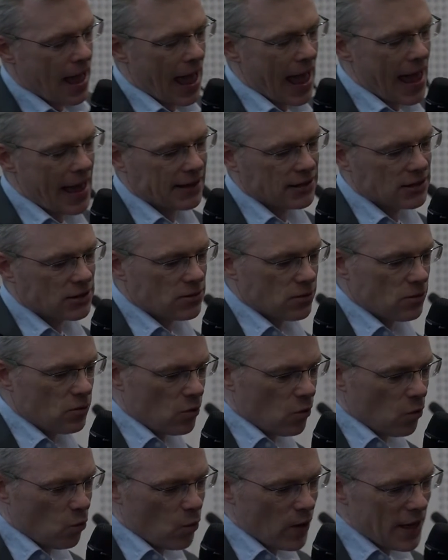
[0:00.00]
and
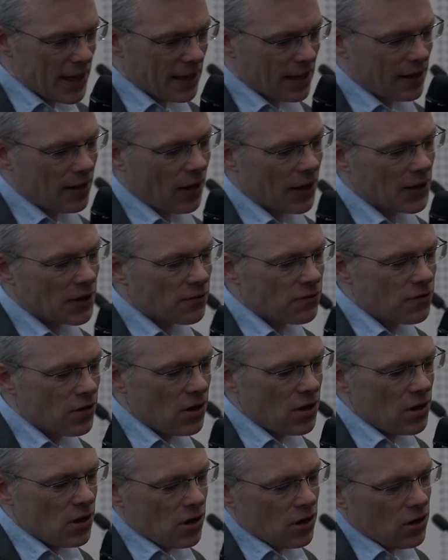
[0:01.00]
we kind of
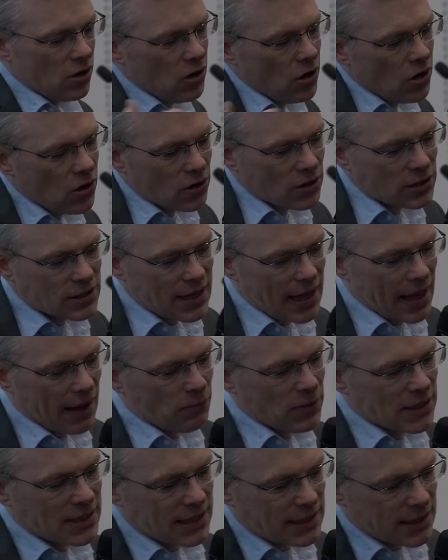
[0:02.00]

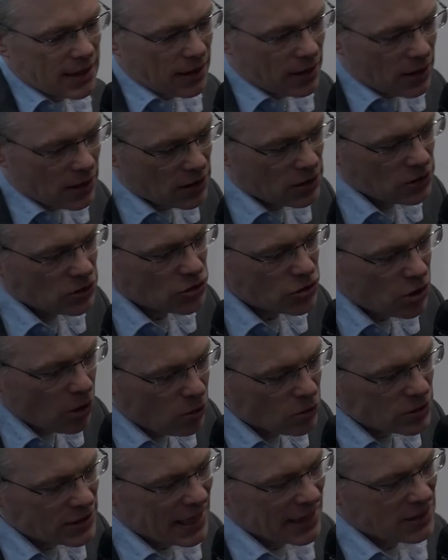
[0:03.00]
we did a
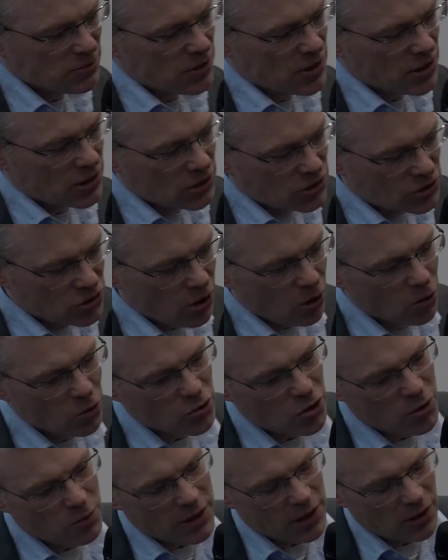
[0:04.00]
control test with a control
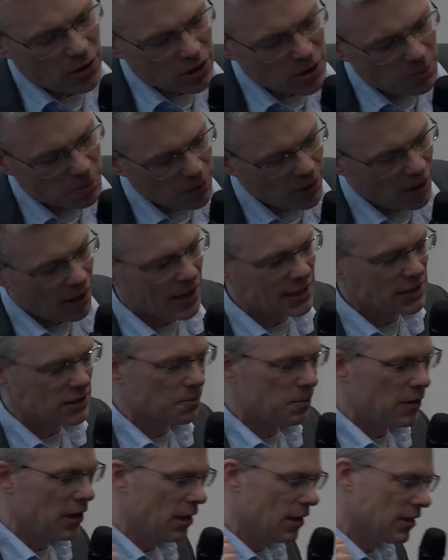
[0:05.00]
group. We got a
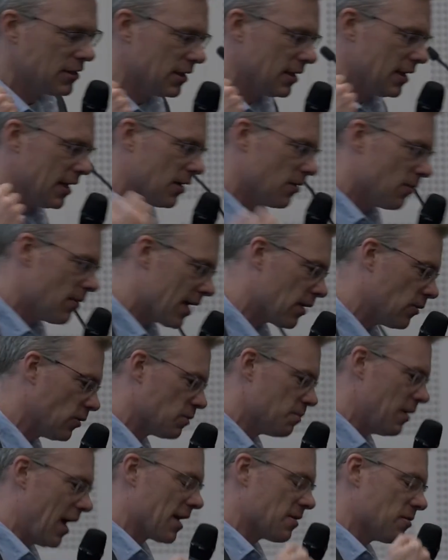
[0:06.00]
compliance person and a
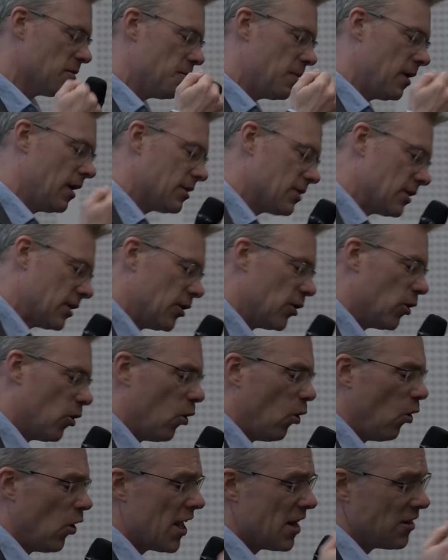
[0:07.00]
records management person and a
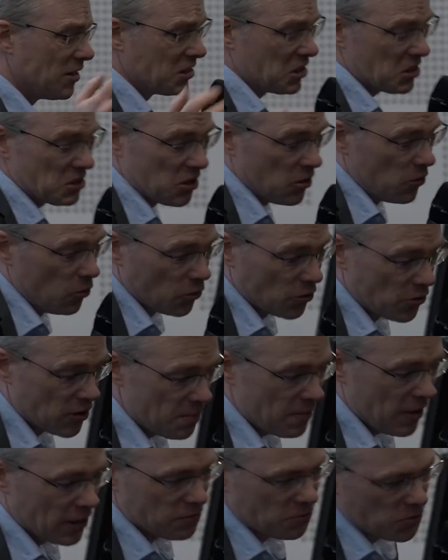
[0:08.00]
lawyer, just an
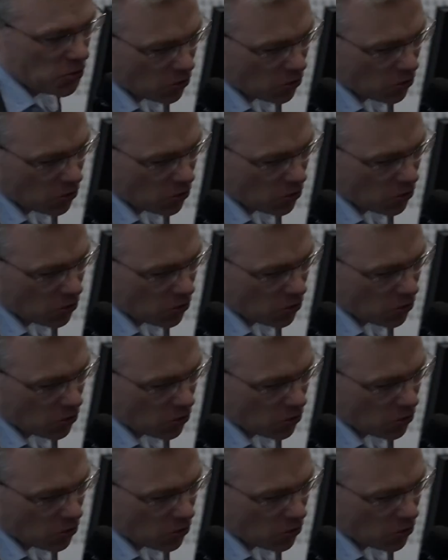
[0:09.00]
ordinary person